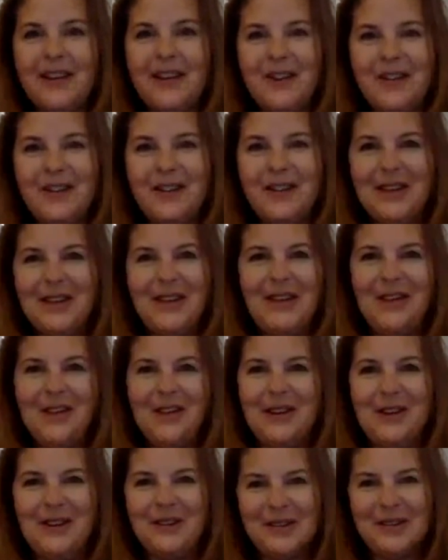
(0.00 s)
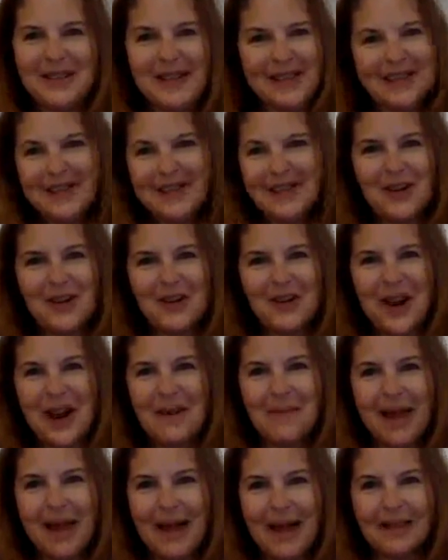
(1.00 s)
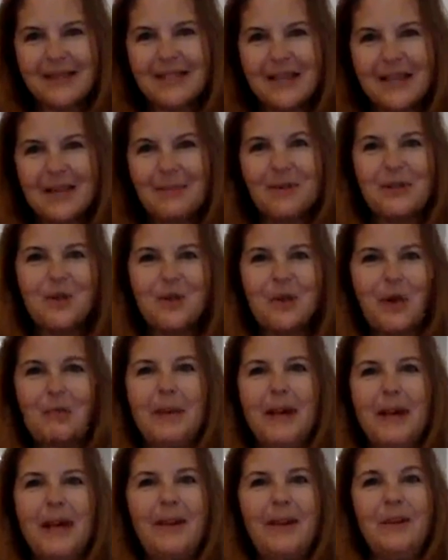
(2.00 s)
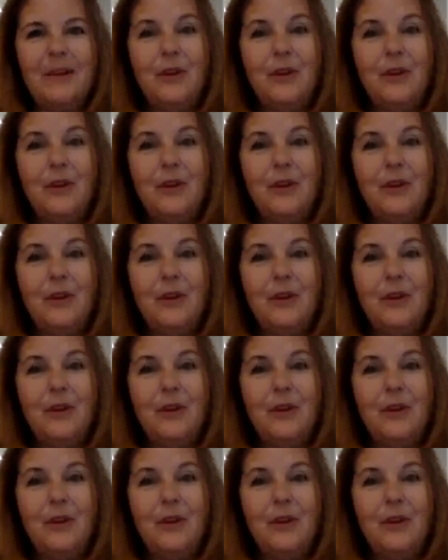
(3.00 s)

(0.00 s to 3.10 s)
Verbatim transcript: You can you can use Instagram at Sleepers Gourmet.